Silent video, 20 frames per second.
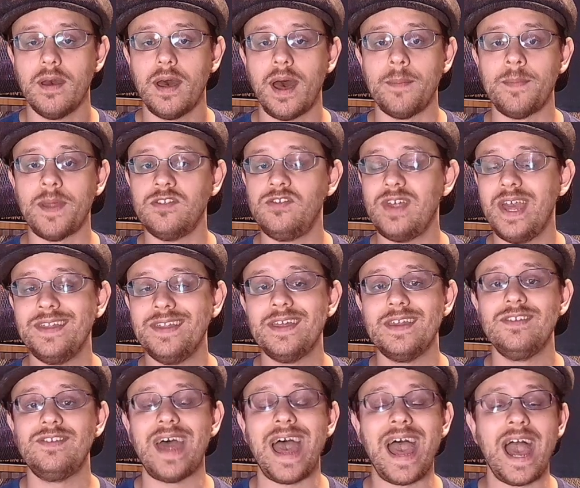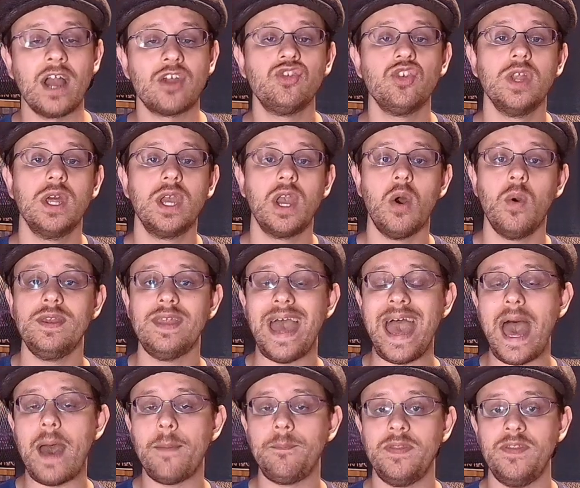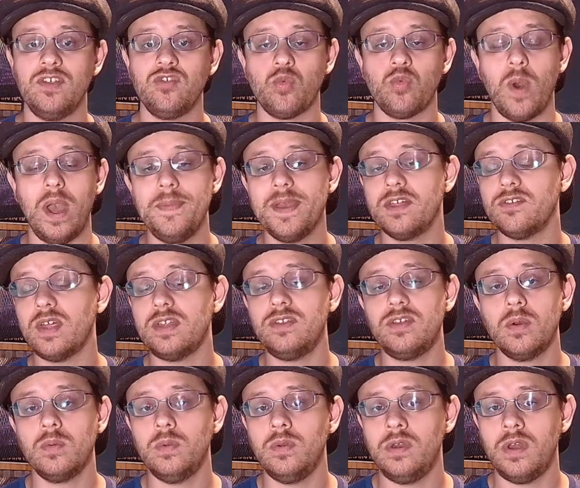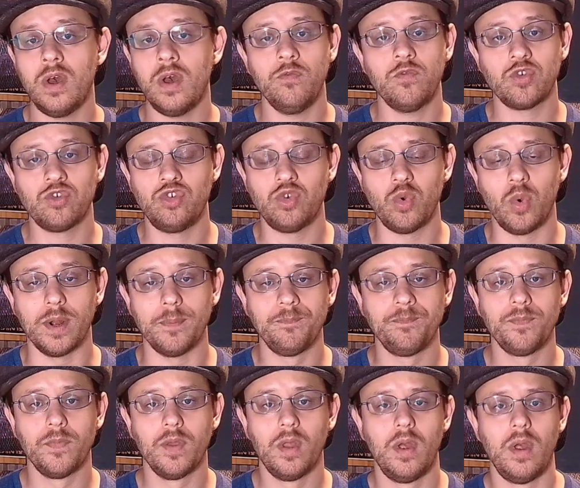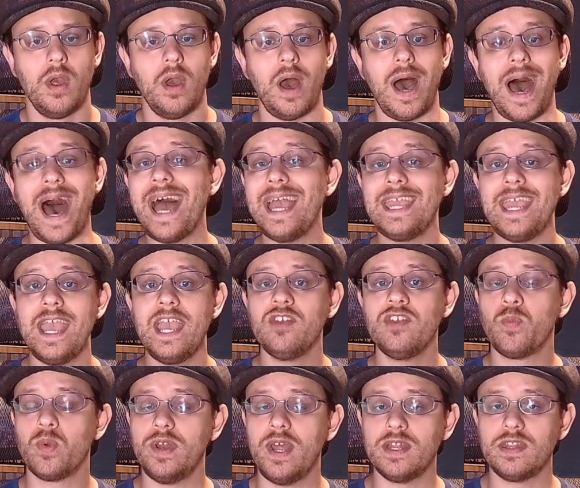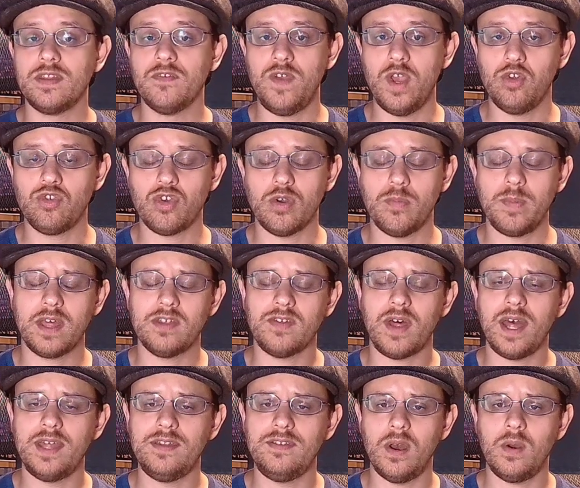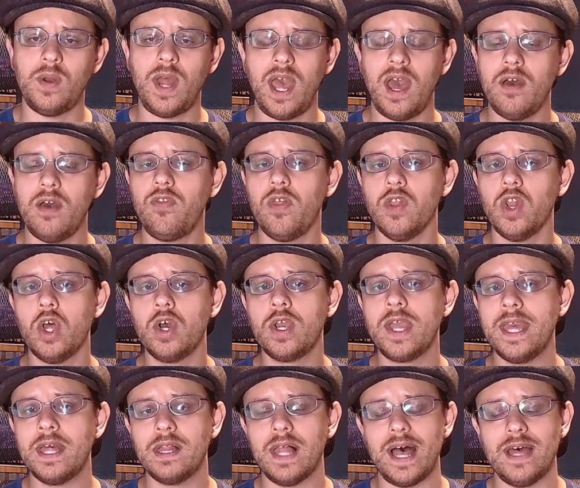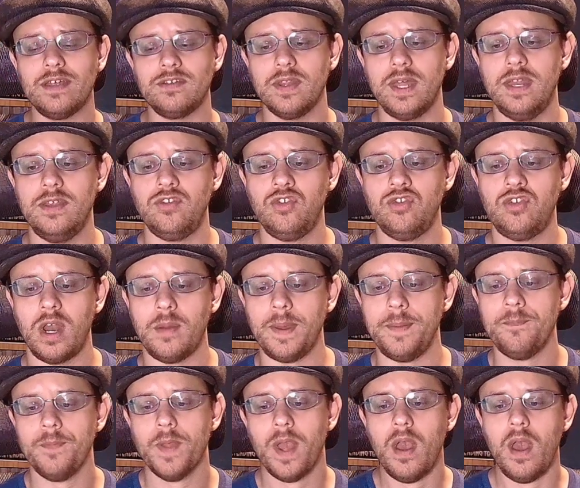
I'm not saying that it's actually going to happen this way because I don't know for sure. I can't predict the future because I don't have the looking glass, ladies and gentlemen.